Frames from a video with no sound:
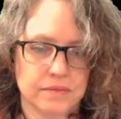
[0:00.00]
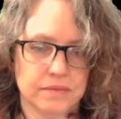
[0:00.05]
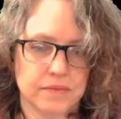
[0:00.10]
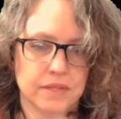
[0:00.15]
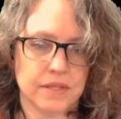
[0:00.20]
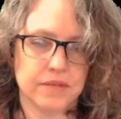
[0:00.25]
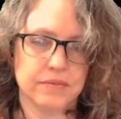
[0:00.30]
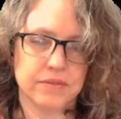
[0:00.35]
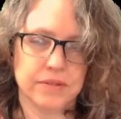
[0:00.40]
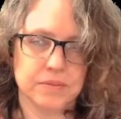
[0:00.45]

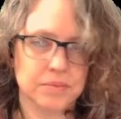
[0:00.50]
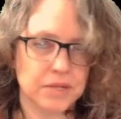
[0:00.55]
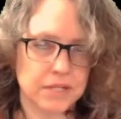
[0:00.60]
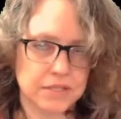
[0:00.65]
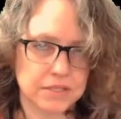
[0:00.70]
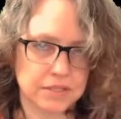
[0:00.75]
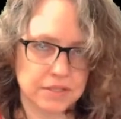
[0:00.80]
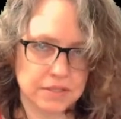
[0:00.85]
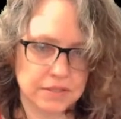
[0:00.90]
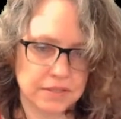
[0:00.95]
If I
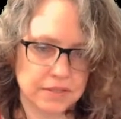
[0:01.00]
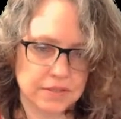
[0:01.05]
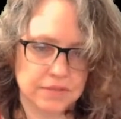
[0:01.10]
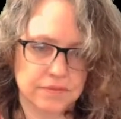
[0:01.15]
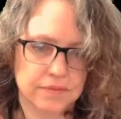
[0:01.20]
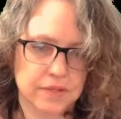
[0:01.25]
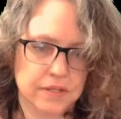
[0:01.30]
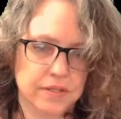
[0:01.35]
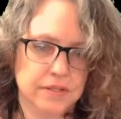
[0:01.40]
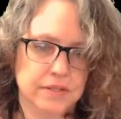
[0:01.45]
botch it, that's
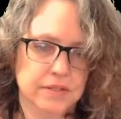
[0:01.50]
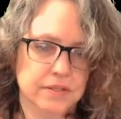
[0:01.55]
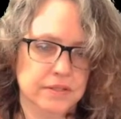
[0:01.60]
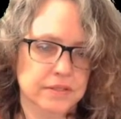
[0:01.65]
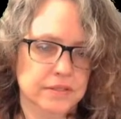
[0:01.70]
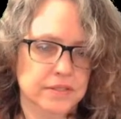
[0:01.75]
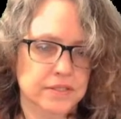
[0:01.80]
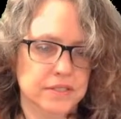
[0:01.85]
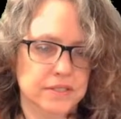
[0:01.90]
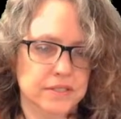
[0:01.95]
fine. They'll
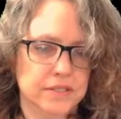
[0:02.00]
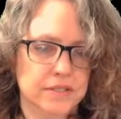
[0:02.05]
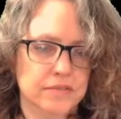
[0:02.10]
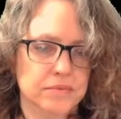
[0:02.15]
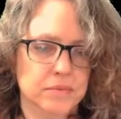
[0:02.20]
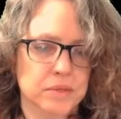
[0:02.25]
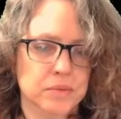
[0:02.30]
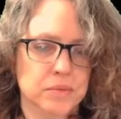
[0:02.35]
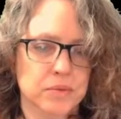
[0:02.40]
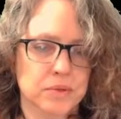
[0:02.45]
just give
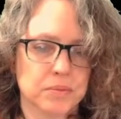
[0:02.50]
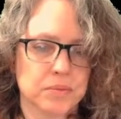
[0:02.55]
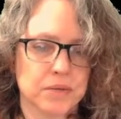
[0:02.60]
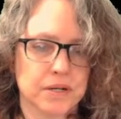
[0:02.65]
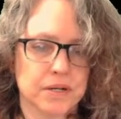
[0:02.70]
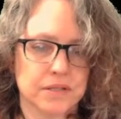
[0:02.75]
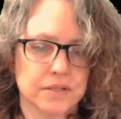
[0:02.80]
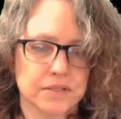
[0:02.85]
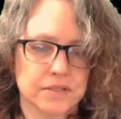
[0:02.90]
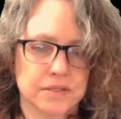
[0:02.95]
me more
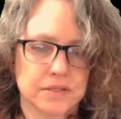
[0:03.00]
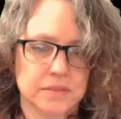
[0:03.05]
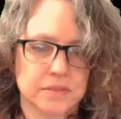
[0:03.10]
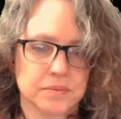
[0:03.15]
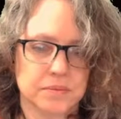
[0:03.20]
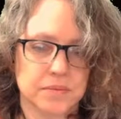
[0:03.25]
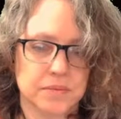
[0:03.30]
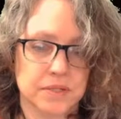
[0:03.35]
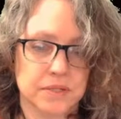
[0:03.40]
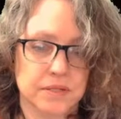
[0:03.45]
parts.
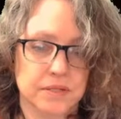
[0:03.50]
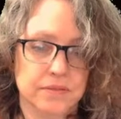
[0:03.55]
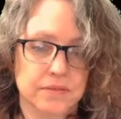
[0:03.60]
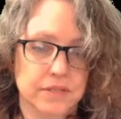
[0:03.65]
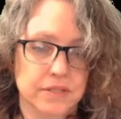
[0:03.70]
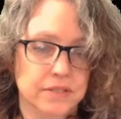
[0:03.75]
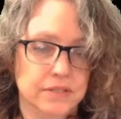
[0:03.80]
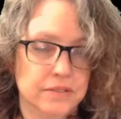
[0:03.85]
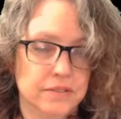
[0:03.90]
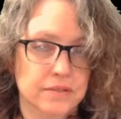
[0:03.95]
But if
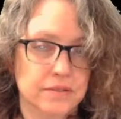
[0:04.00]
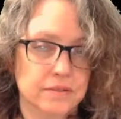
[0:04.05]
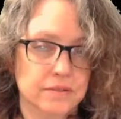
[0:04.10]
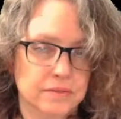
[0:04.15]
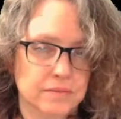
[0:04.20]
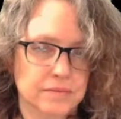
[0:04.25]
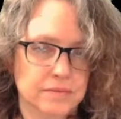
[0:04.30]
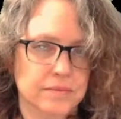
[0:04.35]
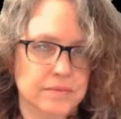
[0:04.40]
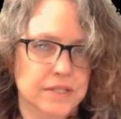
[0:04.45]
I don't,
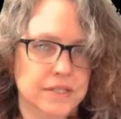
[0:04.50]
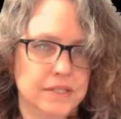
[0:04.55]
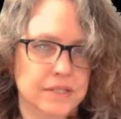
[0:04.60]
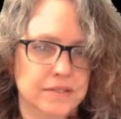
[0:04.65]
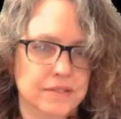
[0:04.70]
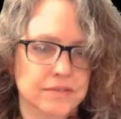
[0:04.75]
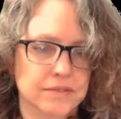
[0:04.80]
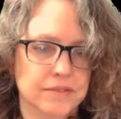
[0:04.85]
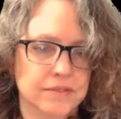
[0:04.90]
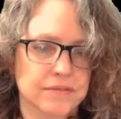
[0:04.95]
we can
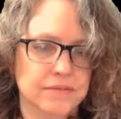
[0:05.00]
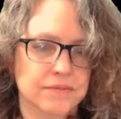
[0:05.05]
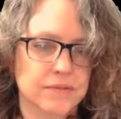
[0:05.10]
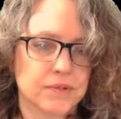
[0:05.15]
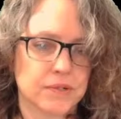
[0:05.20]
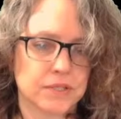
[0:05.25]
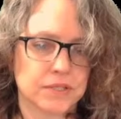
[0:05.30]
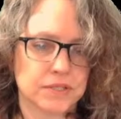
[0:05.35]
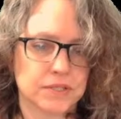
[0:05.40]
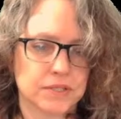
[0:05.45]
have a
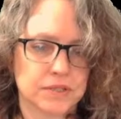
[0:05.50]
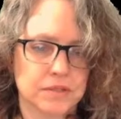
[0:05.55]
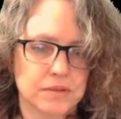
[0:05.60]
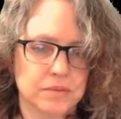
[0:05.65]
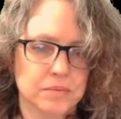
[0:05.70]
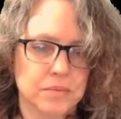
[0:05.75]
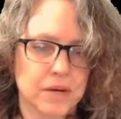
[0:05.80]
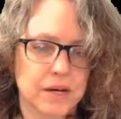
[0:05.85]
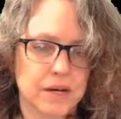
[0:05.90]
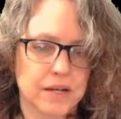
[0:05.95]
4-skull
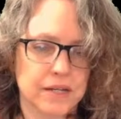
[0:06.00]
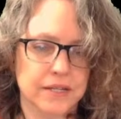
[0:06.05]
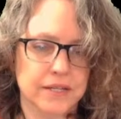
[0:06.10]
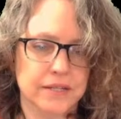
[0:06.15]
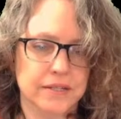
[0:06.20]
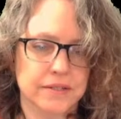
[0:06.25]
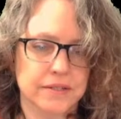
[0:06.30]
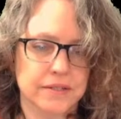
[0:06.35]
body.